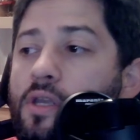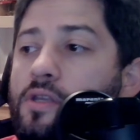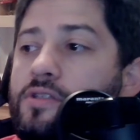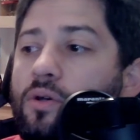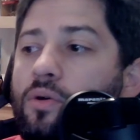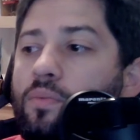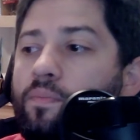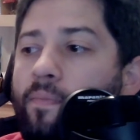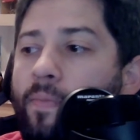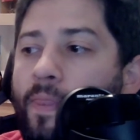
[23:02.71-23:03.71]
So
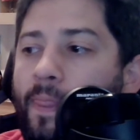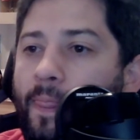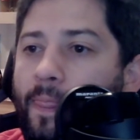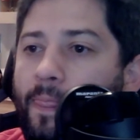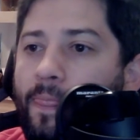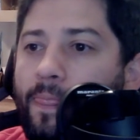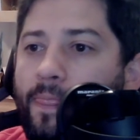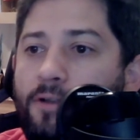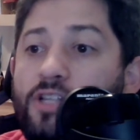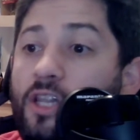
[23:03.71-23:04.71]

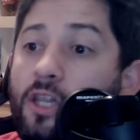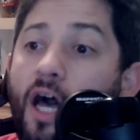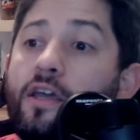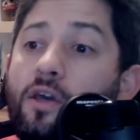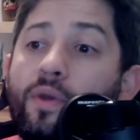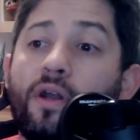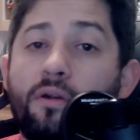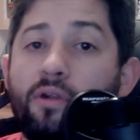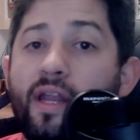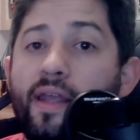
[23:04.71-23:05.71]
there's a lot going
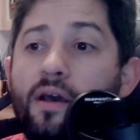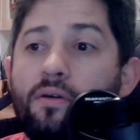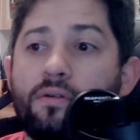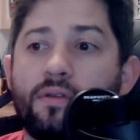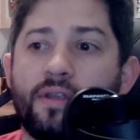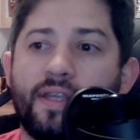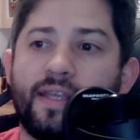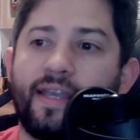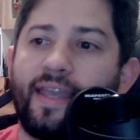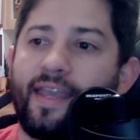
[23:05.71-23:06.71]
on right now,
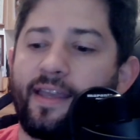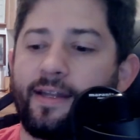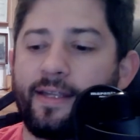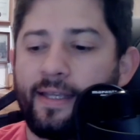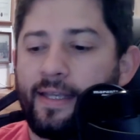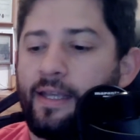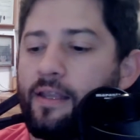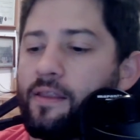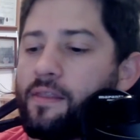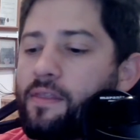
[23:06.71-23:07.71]
and
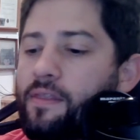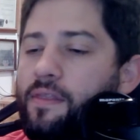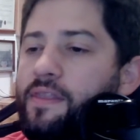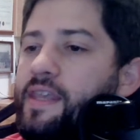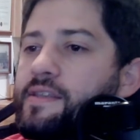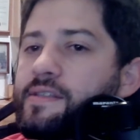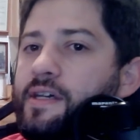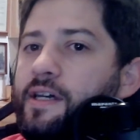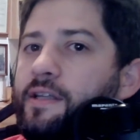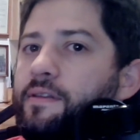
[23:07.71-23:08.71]
these uh,